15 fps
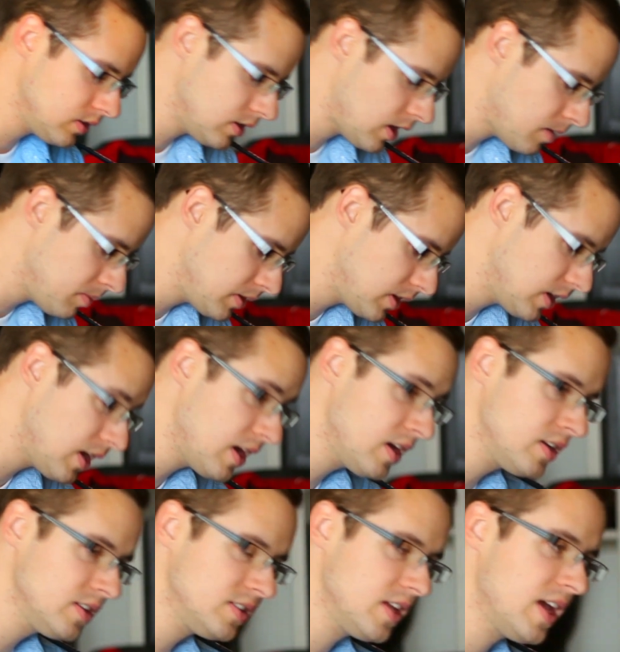Not
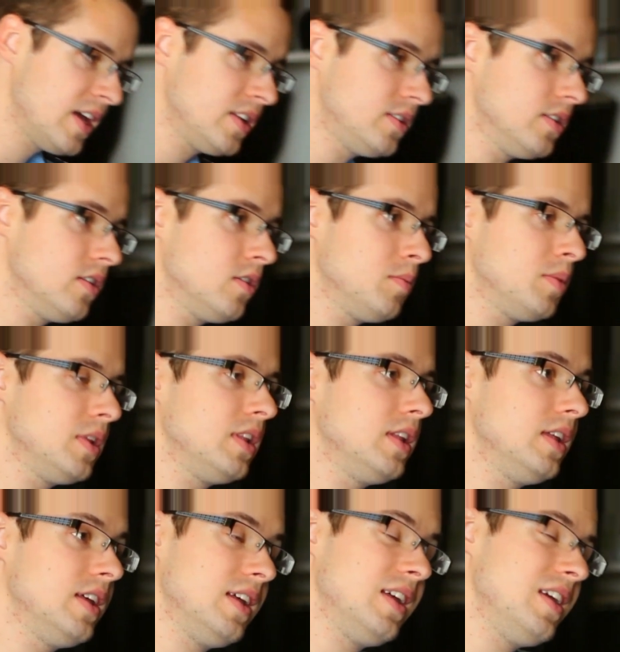because I don't
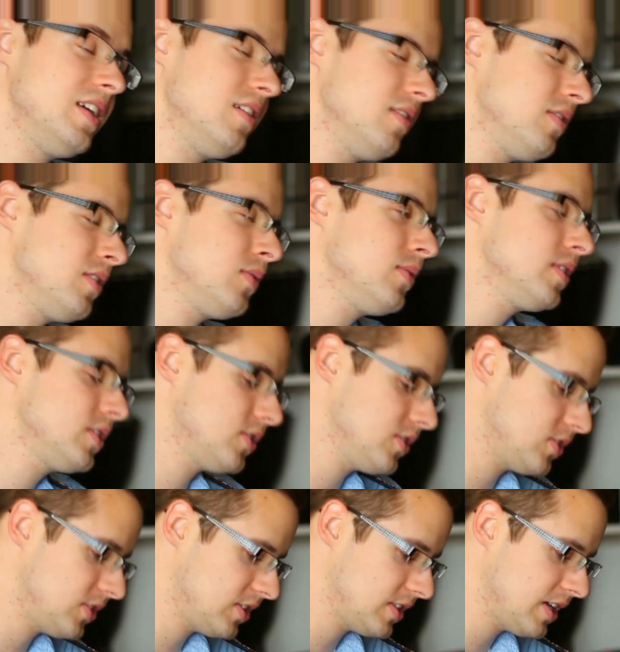believe in what
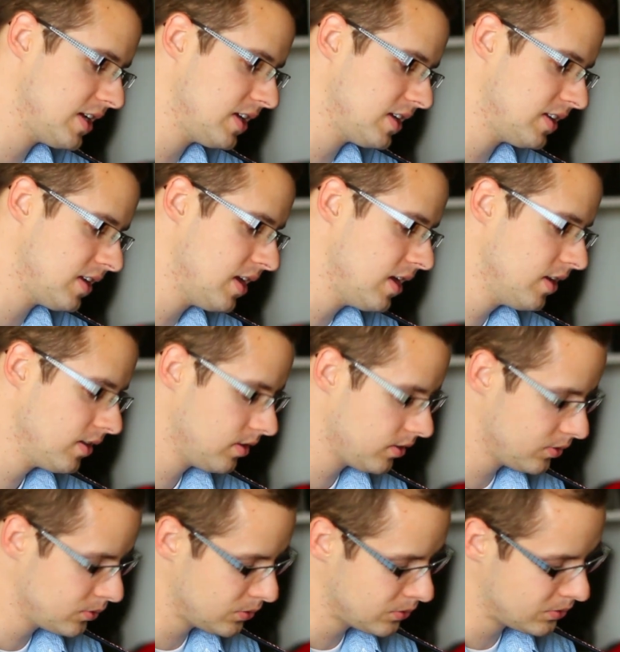you're saying.
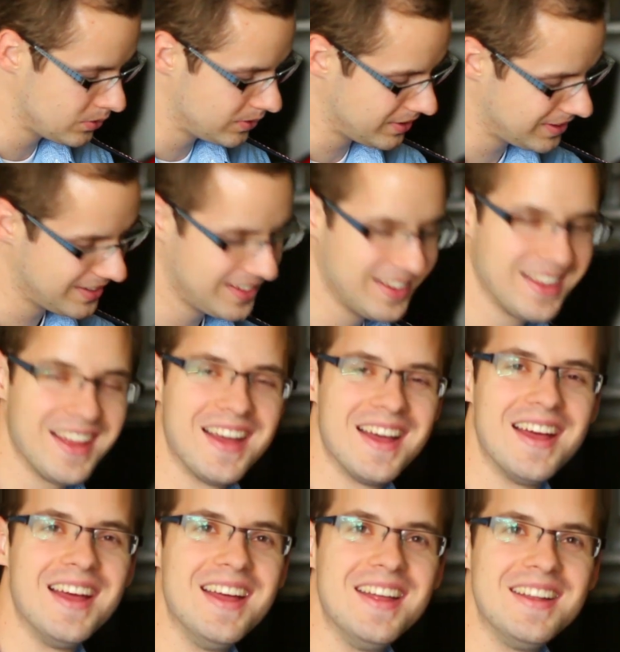Ooh.
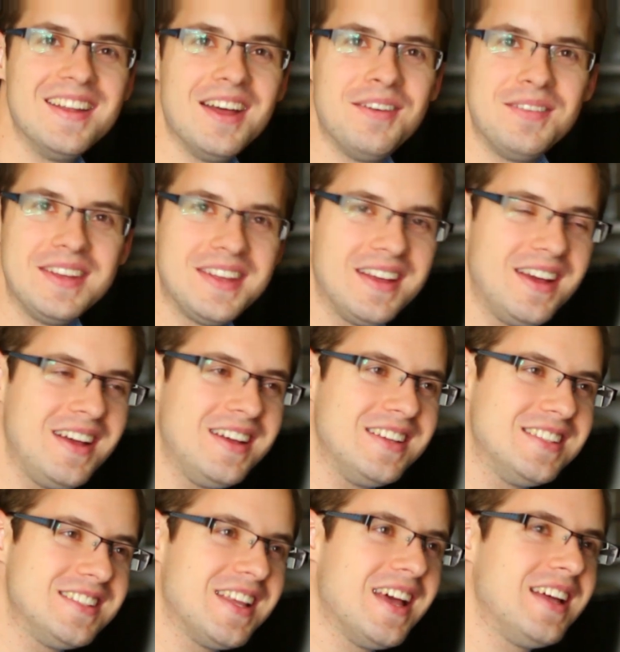Not
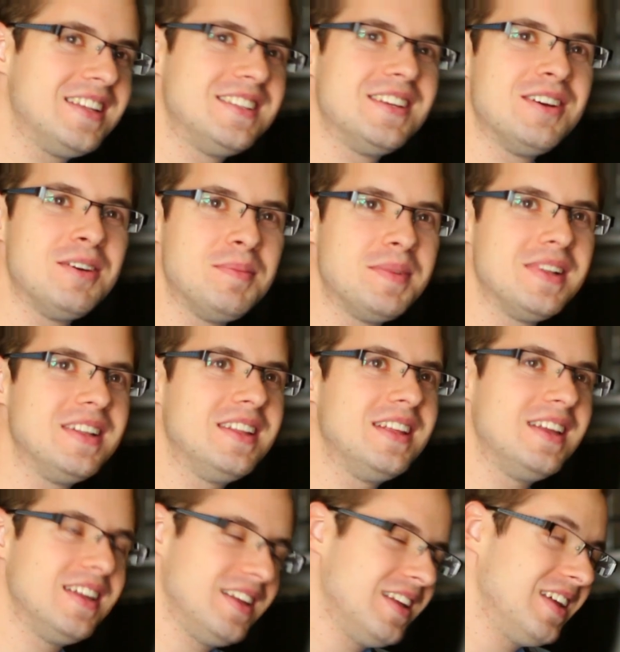because I don't
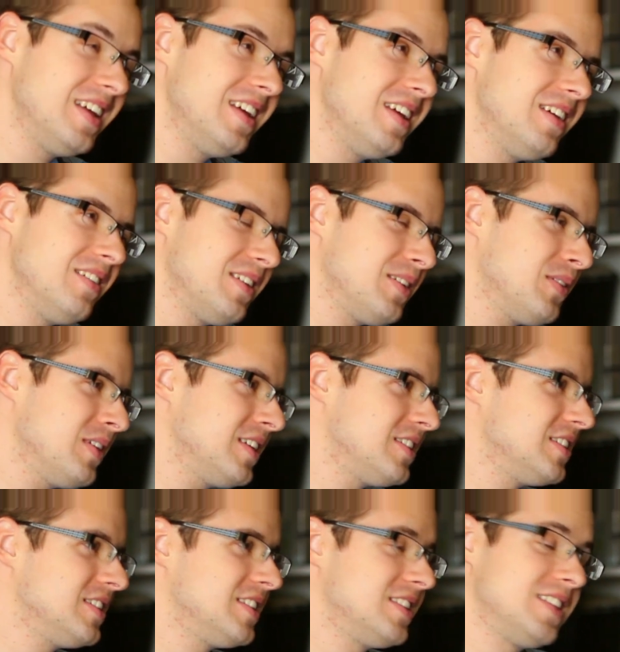believe in what you're
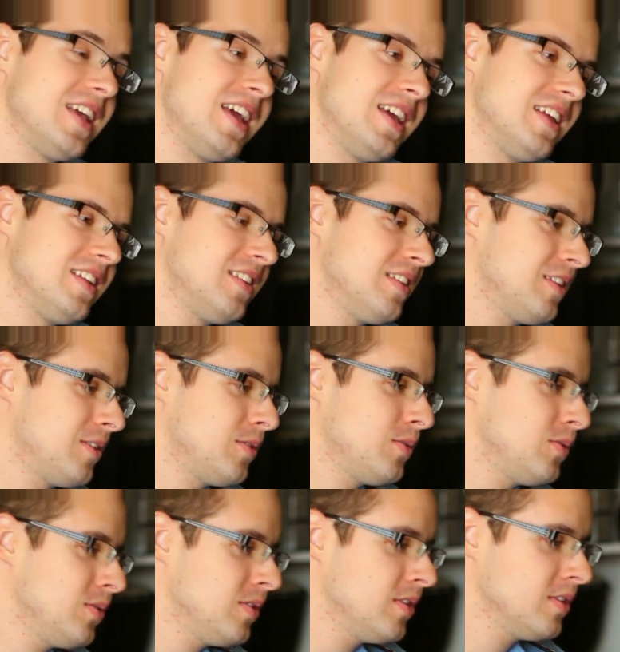saying
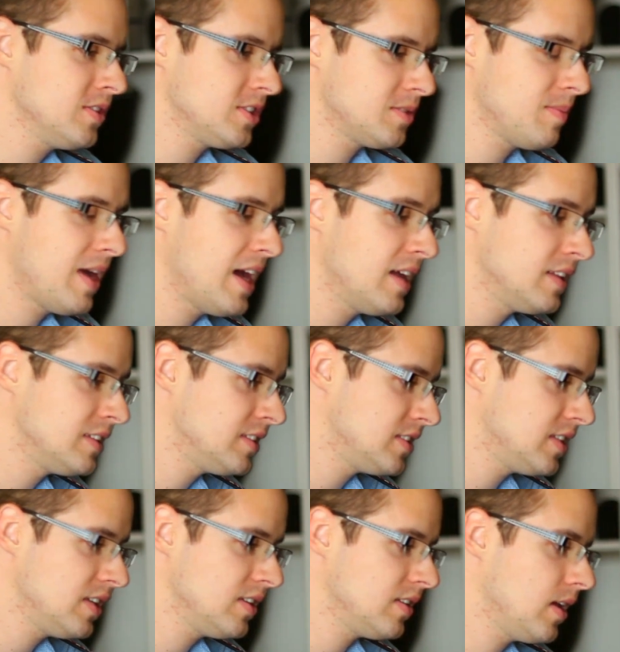through those smiling
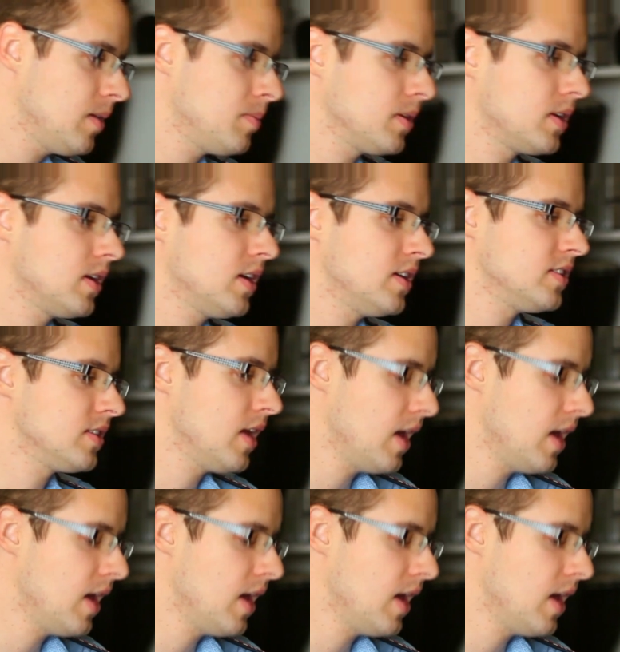teeth. Not because.